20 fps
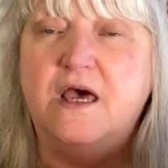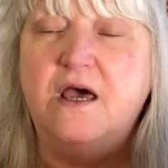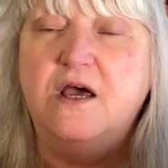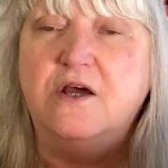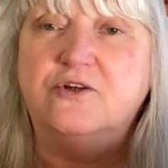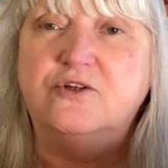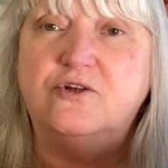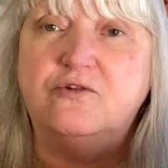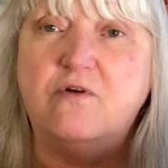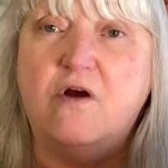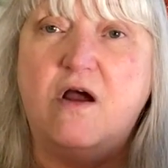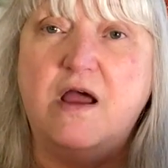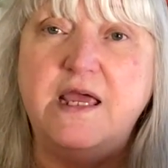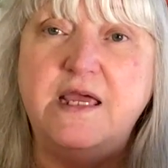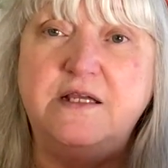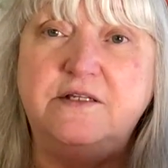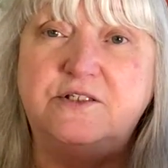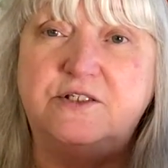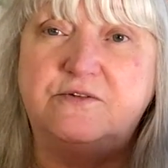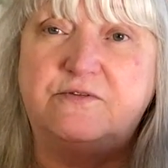
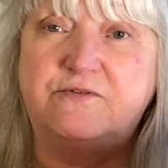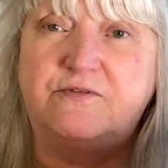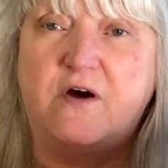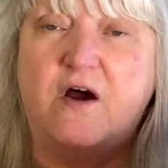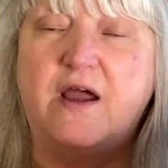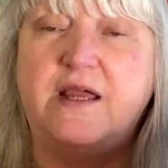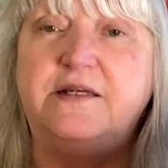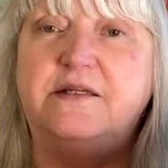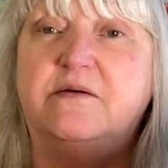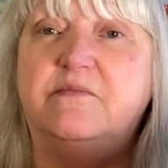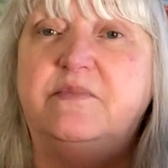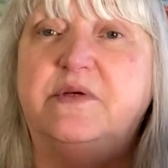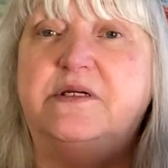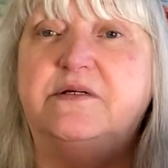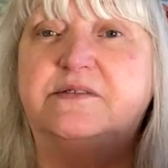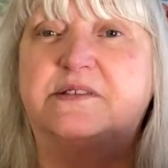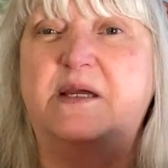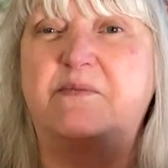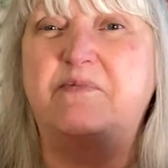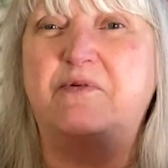trying to find it
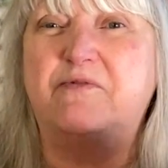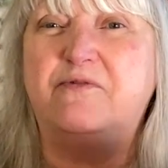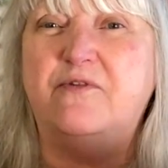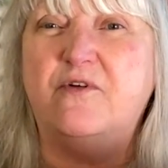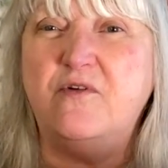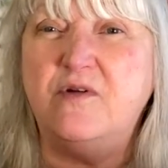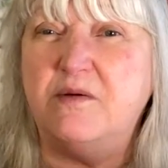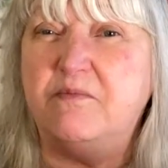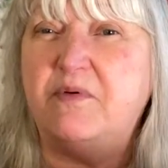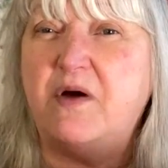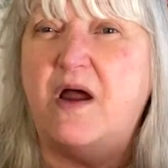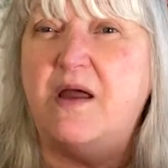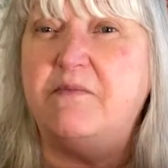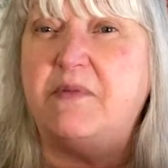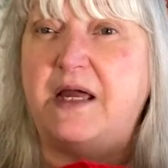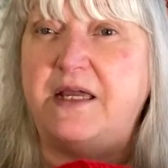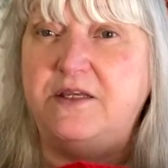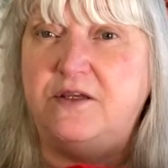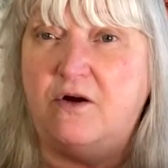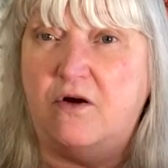because I prefer to buy
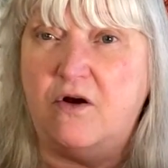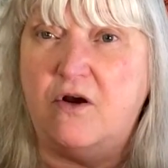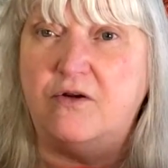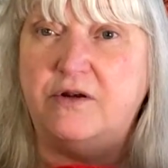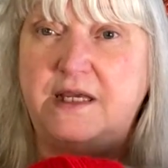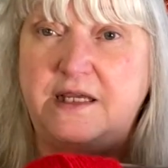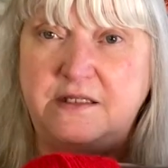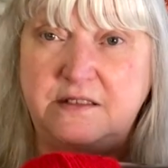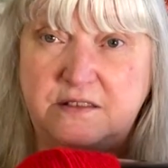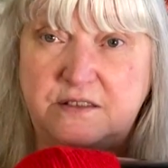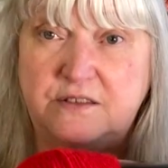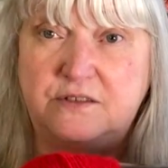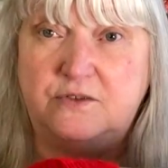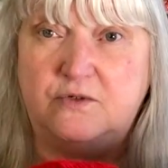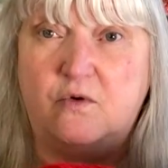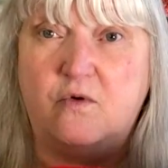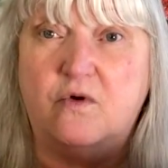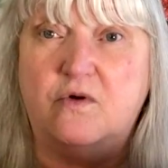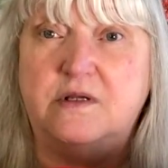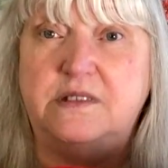my yarn in
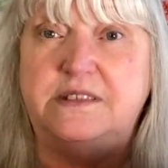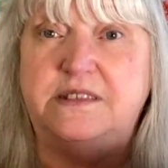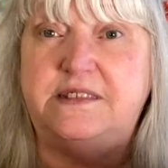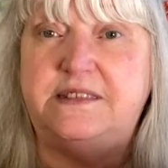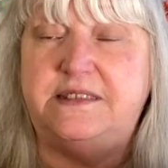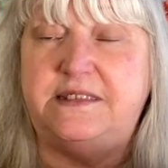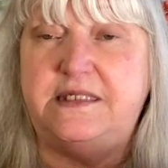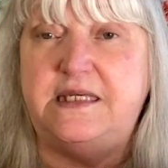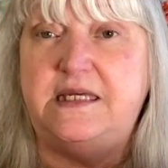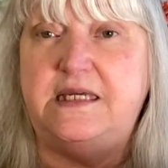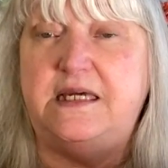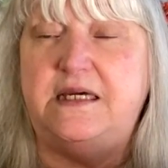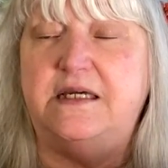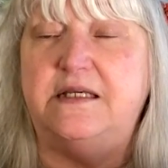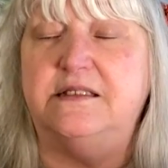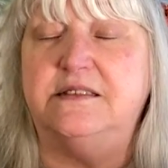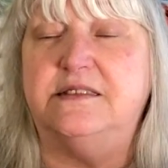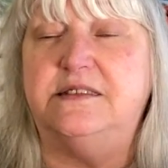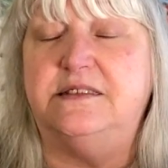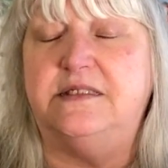store and see
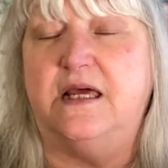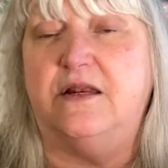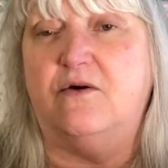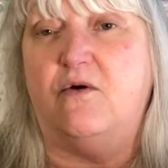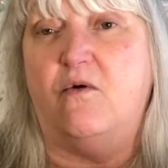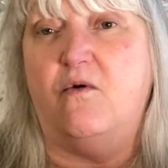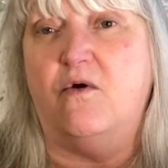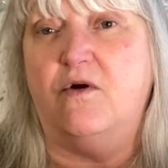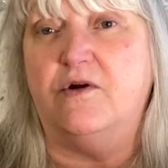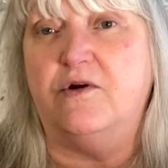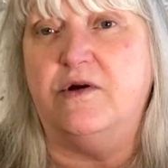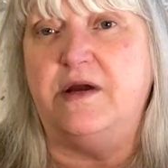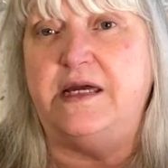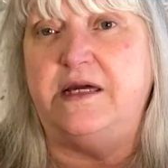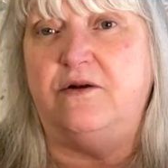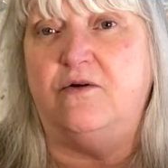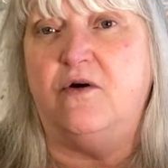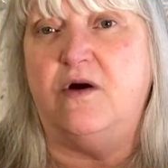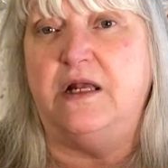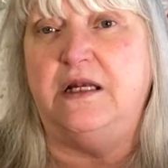it instead of ordering
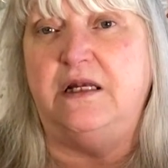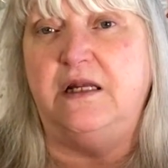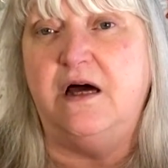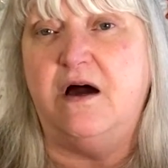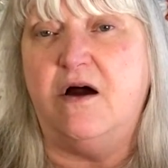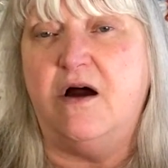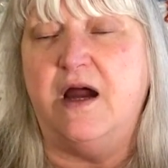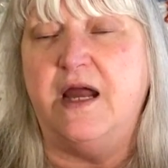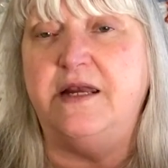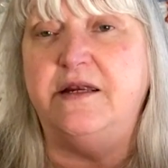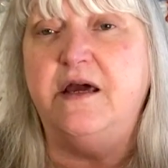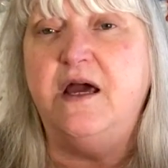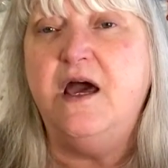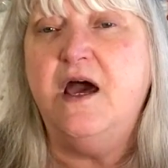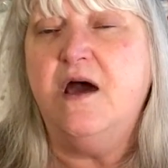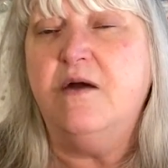it online.